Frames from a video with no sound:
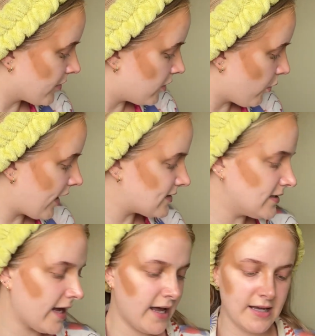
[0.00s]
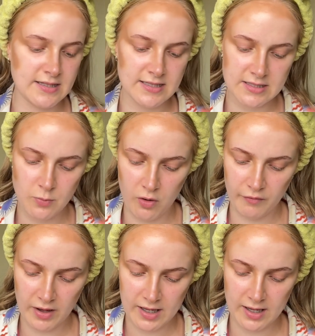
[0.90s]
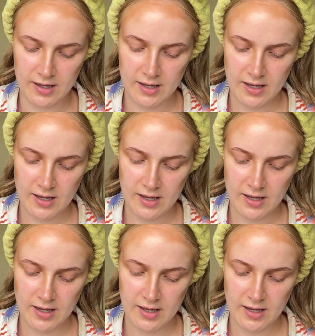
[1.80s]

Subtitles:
to wear today because this is more of like a